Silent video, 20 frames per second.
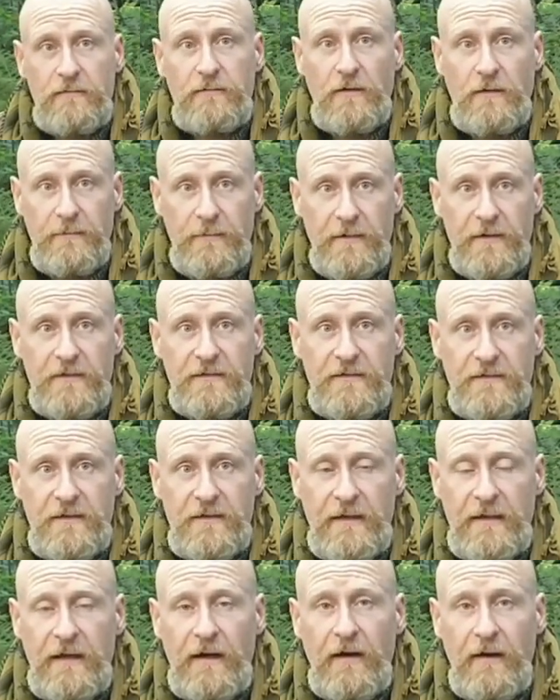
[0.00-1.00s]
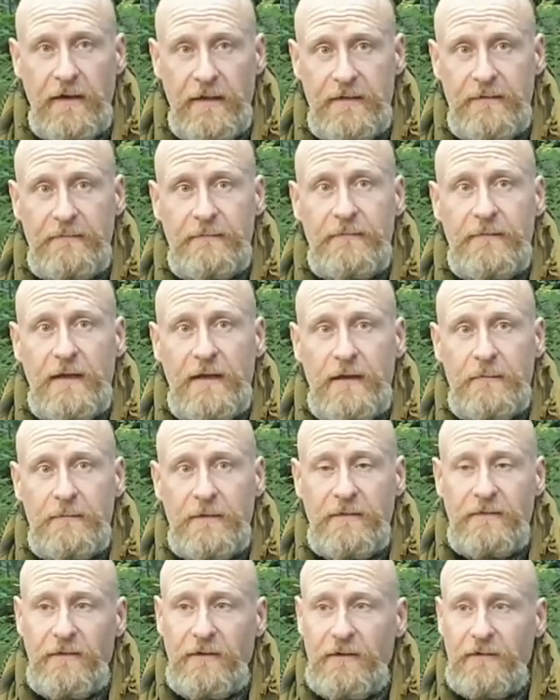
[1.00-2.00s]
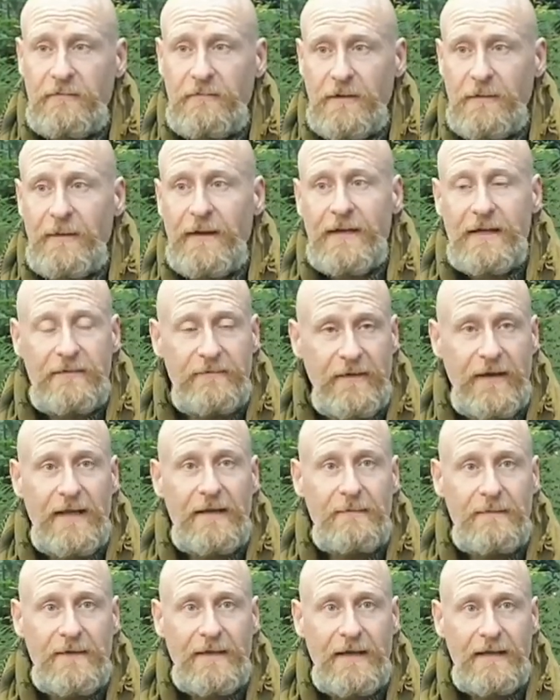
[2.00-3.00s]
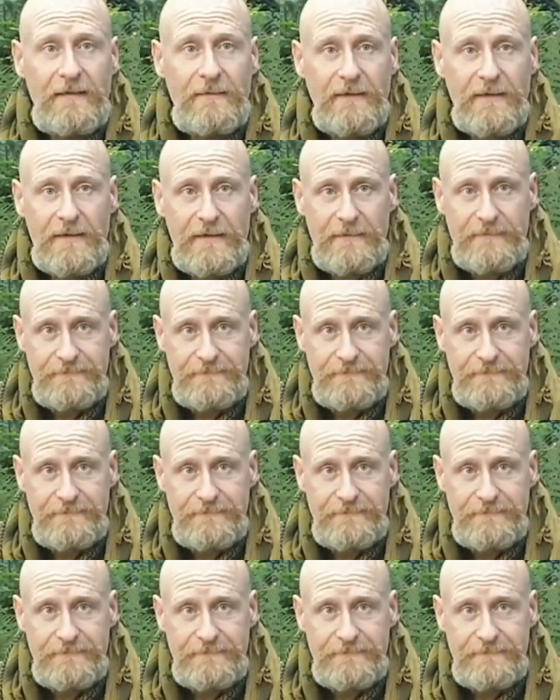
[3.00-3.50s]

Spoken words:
robust item before we make it available to anybody.